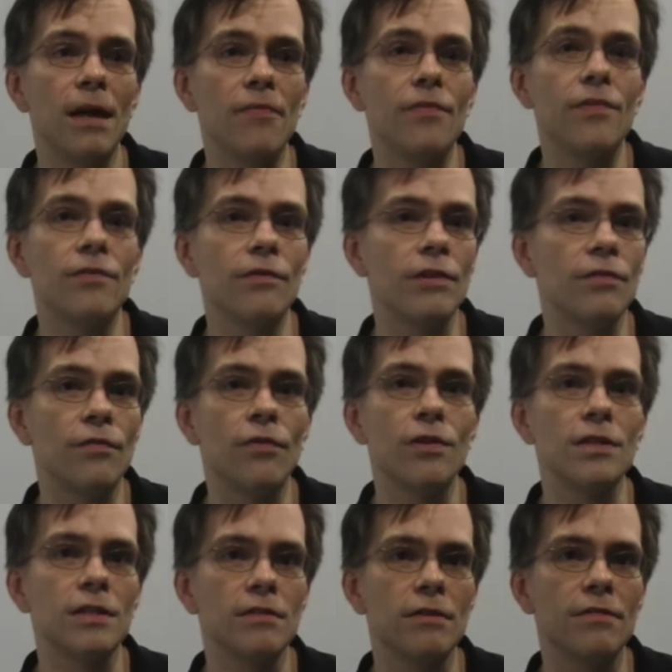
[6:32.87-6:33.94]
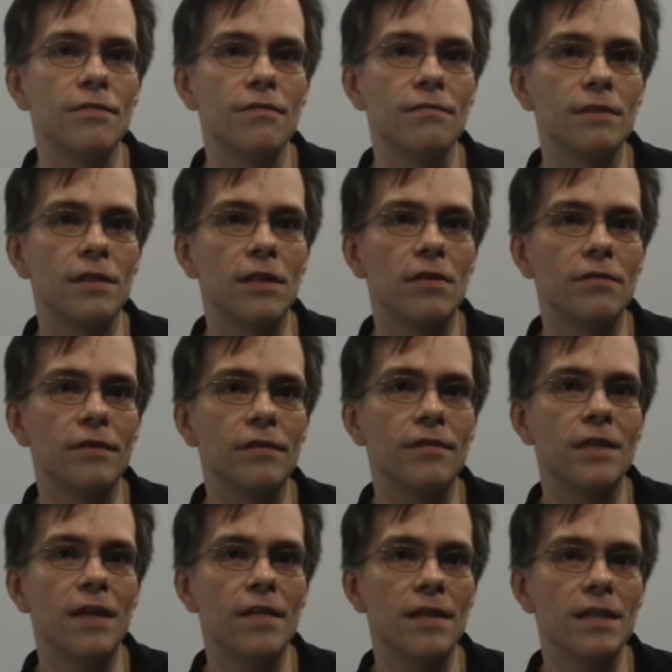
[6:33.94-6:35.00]
I feel really fortunate to have, you know, have
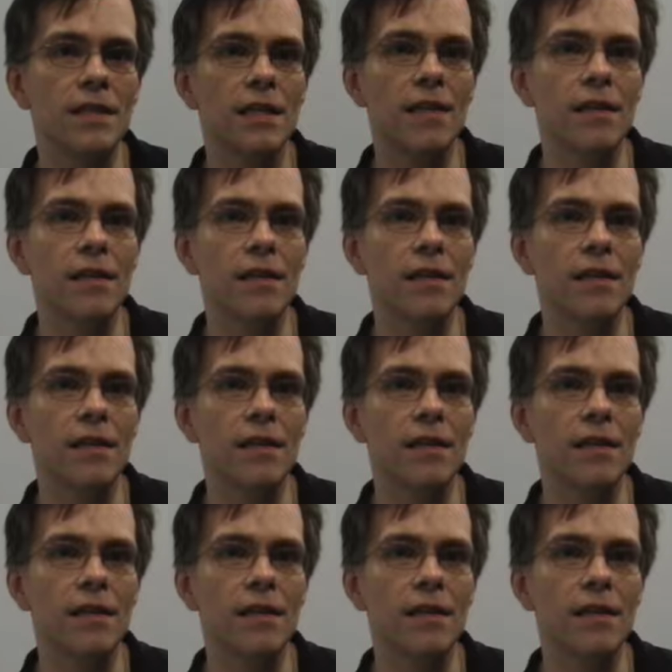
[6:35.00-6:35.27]
done this.